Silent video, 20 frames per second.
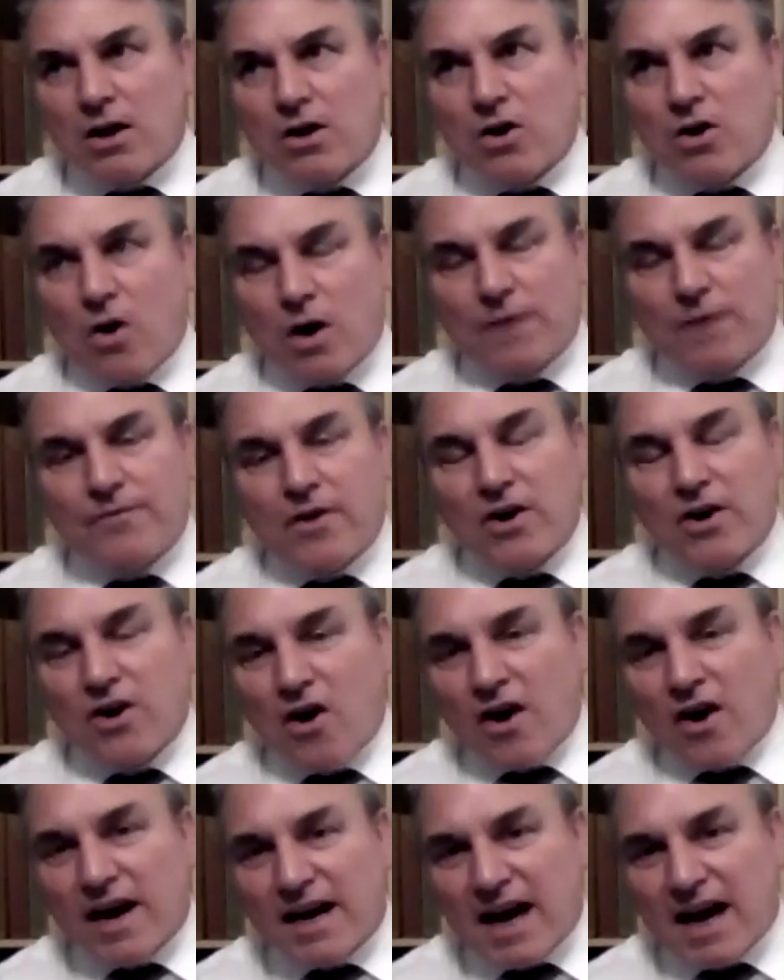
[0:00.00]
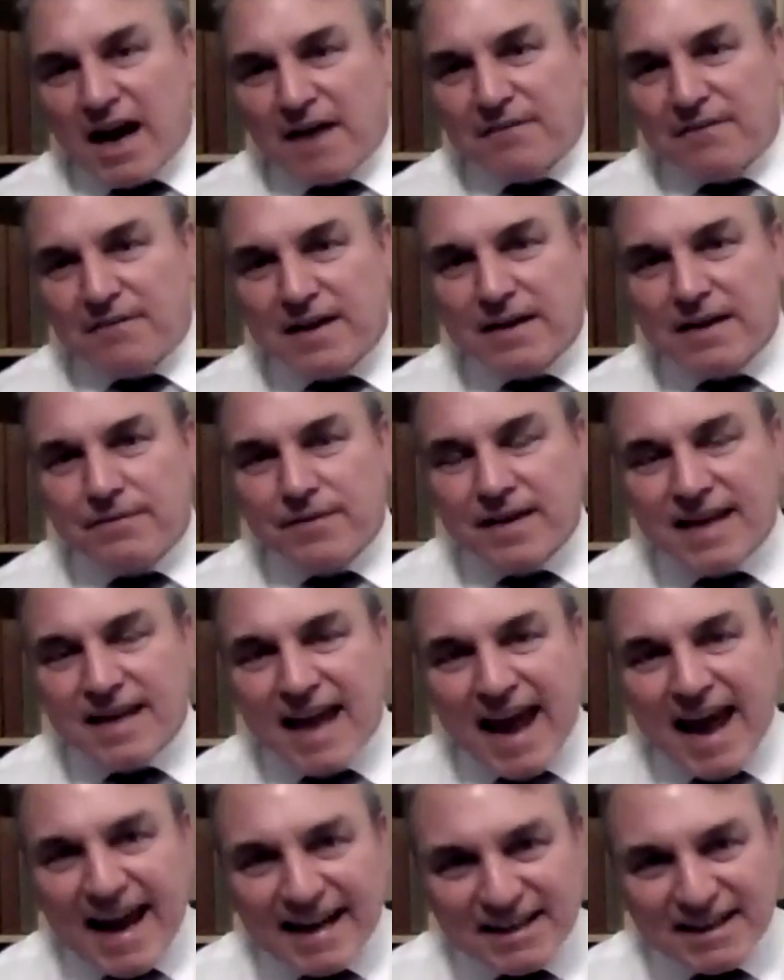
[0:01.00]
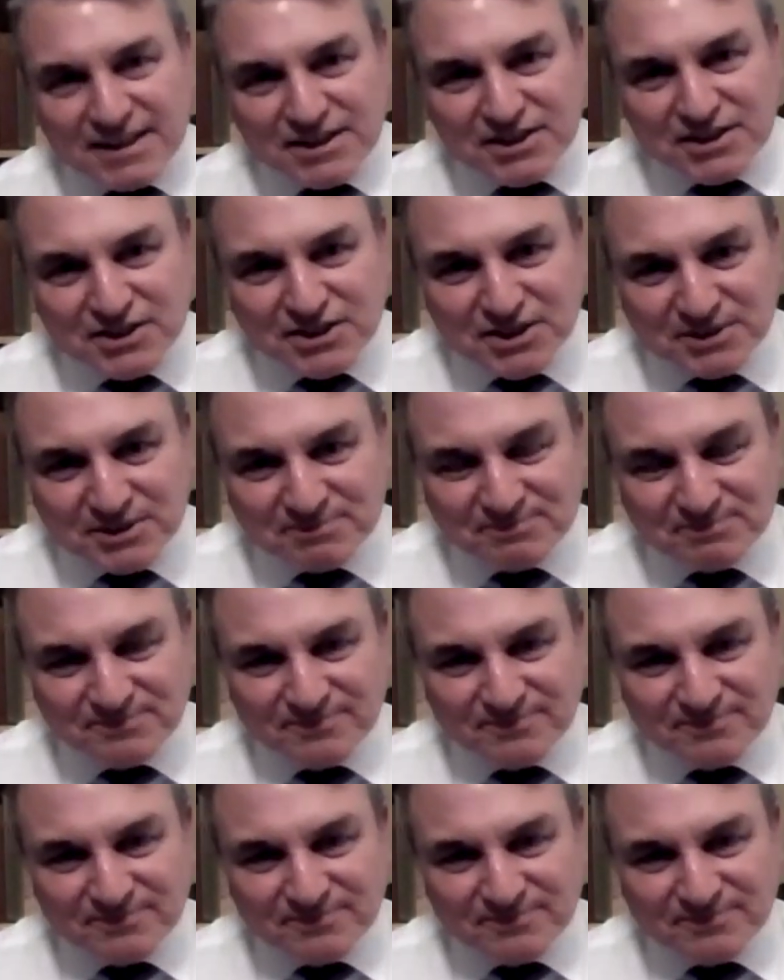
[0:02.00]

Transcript: God for long enough, he forgets.